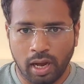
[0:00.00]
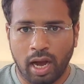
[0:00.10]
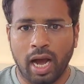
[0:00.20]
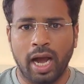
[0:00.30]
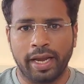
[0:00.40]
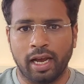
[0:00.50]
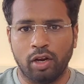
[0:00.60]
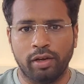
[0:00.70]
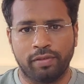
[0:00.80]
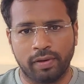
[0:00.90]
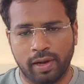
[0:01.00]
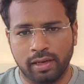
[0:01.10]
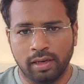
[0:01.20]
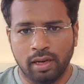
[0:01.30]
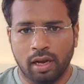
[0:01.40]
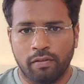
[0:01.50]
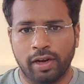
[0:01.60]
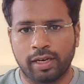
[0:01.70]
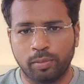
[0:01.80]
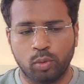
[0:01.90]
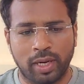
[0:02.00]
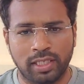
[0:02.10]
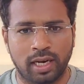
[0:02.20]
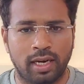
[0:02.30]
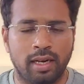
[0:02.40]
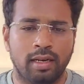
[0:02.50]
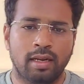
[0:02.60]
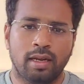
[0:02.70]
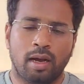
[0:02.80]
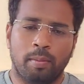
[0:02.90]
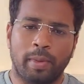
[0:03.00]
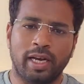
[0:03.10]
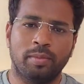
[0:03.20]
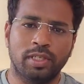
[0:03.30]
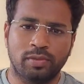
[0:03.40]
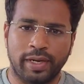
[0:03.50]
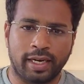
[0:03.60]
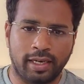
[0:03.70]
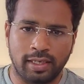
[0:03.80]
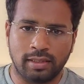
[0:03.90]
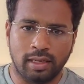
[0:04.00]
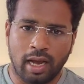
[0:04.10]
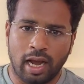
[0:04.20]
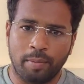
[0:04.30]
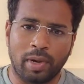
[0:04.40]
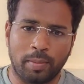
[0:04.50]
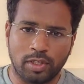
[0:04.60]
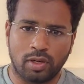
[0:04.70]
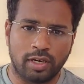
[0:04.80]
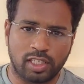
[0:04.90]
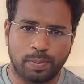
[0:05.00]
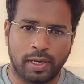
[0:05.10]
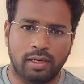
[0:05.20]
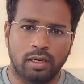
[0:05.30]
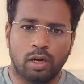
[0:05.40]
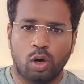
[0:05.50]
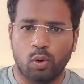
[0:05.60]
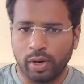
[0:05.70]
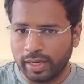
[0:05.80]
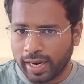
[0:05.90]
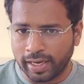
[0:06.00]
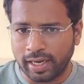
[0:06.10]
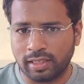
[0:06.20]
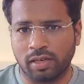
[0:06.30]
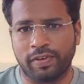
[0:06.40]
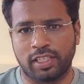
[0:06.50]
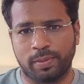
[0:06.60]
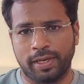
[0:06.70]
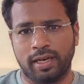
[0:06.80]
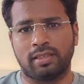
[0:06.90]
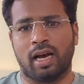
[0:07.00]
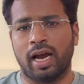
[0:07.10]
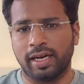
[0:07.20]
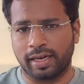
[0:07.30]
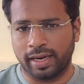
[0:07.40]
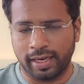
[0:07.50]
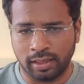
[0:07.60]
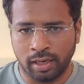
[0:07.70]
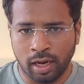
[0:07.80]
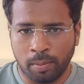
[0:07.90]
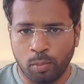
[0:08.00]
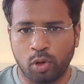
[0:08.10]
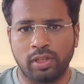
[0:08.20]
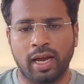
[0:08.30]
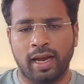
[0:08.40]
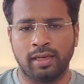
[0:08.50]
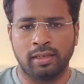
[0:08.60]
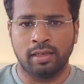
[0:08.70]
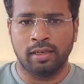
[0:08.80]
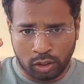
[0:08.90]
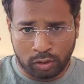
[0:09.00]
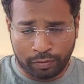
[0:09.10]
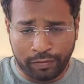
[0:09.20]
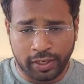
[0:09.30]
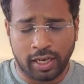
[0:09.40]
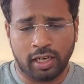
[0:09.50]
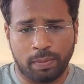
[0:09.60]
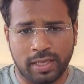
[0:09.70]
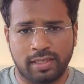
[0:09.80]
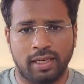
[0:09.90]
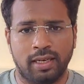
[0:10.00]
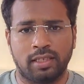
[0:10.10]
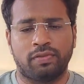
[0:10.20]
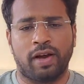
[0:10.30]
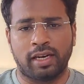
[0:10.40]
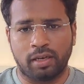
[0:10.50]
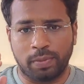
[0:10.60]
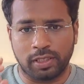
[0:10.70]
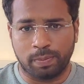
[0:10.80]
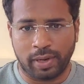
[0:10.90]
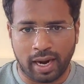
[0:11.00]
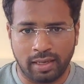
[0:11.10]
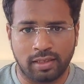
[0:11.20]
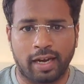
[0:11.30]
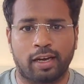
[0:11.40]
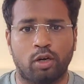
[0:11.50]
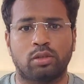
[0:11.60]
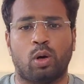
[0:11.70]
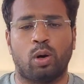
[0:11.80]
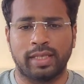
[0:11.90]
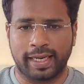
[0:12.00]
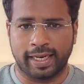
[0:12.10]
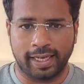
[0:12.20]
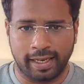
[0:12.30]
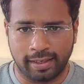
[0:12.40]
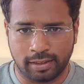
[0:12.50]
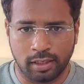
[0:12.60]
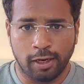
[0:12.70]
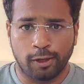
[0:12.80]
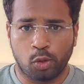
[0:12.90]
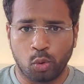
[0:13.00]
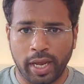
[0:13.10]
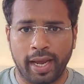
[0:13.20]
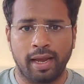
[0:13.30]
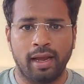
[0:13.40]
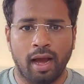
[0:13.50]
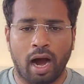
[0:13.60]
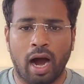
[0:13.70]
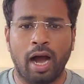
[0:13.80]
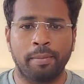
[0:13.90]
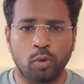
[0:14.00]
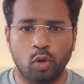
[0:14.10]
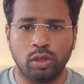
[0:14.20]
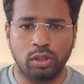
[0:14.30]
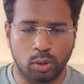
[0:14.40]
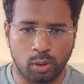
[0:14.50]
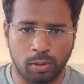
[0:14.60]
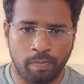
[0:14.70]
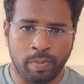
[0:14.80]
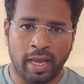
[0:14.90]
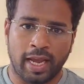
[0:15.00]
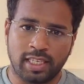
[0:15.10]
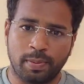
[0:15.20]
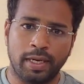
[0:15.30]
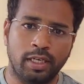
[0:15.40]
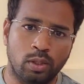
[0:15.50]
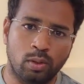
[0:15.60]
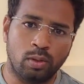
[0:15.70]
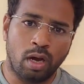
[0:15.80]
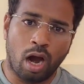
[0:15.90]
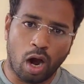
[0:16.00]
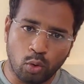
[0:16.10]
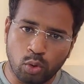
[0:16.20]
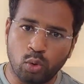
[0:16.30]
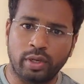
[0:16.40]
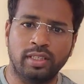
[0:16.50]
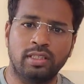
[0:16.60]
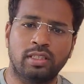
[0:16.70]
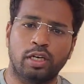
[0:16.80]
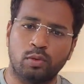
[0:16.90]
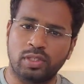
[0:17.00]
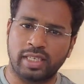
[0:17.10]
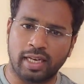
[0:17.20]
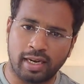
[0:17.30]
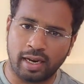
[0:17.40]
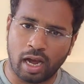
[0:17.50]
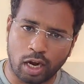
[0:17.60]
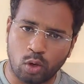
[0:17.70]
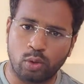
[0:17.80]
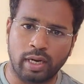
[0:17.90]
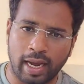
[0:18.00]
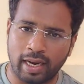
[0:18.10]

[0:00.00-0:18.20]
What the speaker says: Hi, hello everyone. Welcome to my channel. My name is Venkatesh. I'm Amazon expert. Over 9 years of experience. I train more than 1500 plus sellers, 500 plus brands across all the categories. Today, I'm going to explain you how to register your seller account on